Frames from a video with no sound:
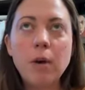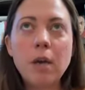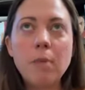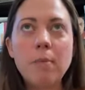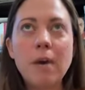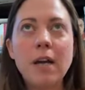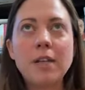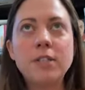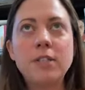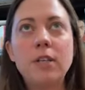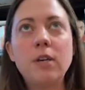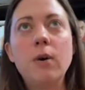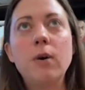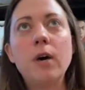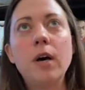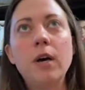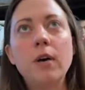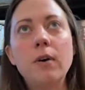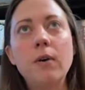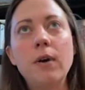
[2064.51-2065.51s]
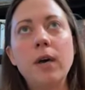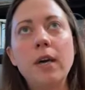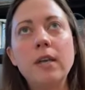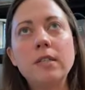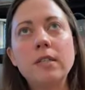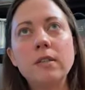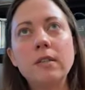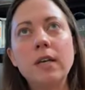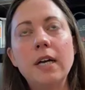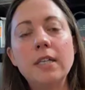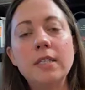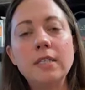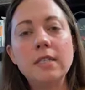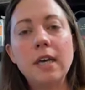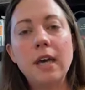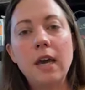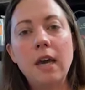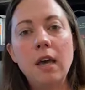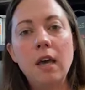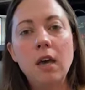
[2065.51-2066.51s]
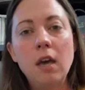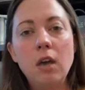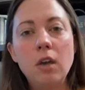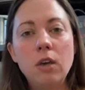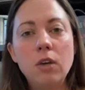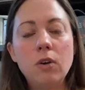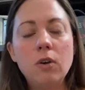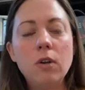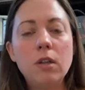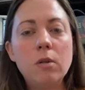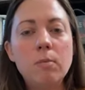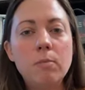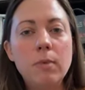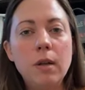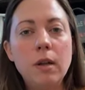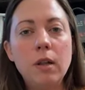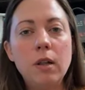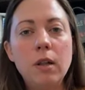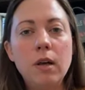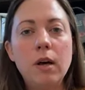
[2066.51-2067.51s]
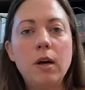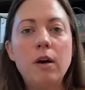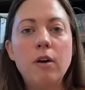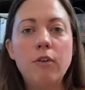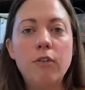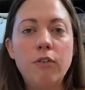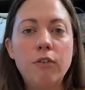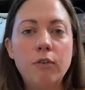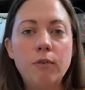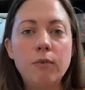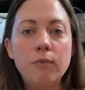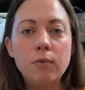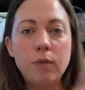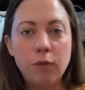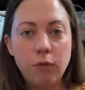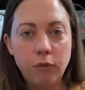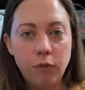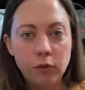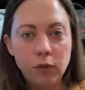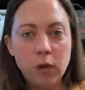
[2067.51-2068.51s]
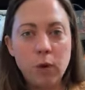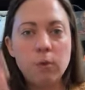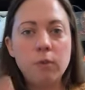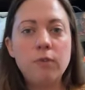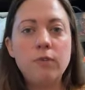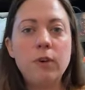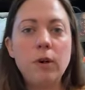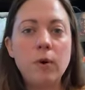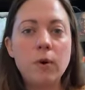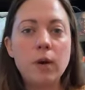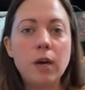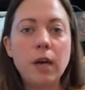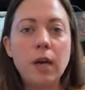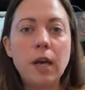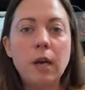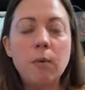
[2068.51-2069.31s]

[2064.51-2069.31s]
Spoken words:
Bring it back to yoga. Okay, so let's say you're in the middle of the flow of yoga,